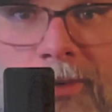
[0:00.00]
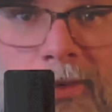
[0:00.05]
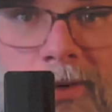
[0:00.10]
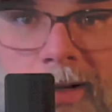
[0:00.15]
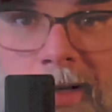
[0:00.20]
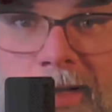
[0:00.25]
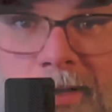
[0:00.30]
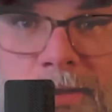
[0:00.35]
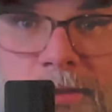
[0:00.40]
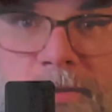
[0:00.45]
Or
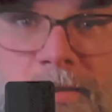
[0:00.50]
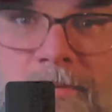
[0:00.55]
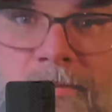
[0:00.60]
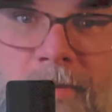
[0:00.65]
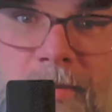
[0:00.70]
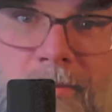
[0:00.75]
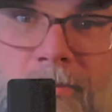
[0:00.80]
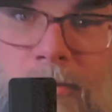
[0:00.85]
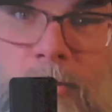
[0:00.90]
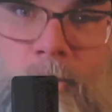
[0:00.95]
I could just
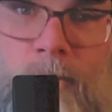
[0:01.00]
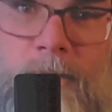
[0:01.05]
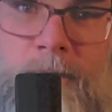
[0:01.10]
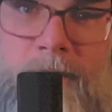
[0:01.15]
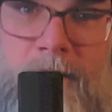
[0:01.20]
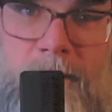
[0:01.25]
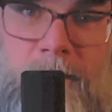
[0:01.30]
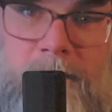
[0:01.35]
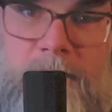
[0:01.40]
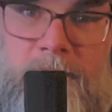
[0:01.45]
leave it the home
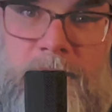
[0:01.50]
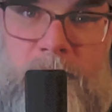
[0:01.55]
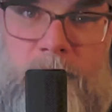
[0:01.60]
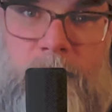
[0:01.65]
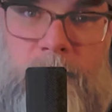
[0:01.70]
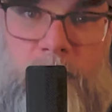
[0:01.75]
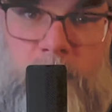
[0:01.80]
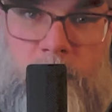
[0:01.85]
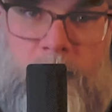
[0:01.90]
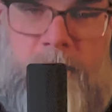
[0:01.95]
key, it's still
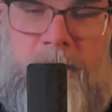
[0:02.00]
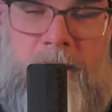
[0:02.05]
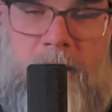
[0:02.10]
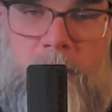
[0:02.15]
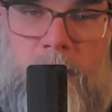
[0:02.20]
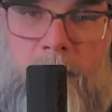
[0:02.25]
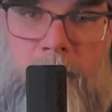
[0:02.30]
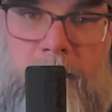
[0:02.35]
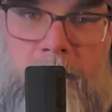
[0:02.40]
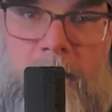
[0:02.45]
gonna work
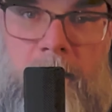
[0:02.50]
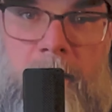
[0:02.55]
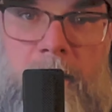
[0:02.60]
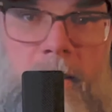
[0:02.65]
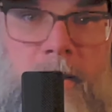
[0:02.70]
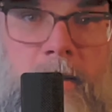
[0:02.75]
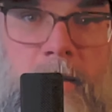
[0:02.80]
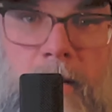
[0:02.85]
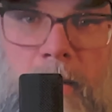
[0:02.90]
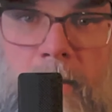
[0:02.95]
that way.
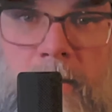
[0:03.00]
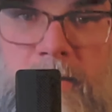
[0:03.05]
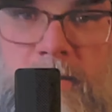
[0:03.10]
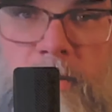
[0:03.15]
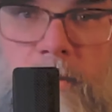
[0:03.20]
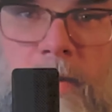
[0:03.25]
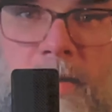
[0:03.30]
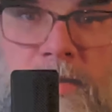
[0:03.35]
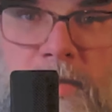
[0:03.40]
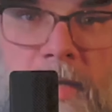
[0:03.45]
That's
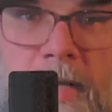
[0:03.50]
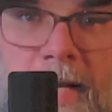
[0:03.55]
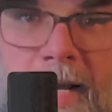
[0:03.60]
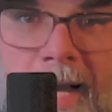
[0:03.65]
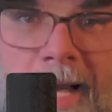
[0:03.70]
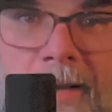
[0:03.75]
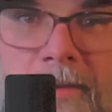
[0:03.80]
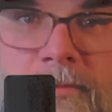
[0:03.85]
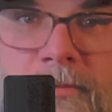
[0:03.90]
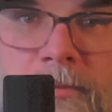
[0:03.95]
a question I
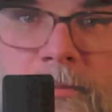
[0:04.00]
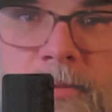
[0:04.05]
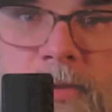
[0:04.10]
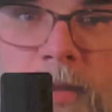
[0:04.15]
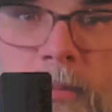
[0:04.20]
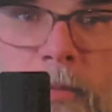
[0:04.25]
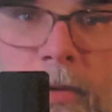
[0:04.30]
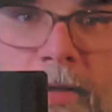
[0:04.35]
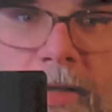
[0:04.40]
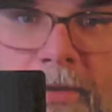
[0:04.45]
got from
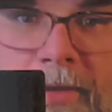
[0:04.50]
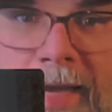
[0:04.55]
somebody.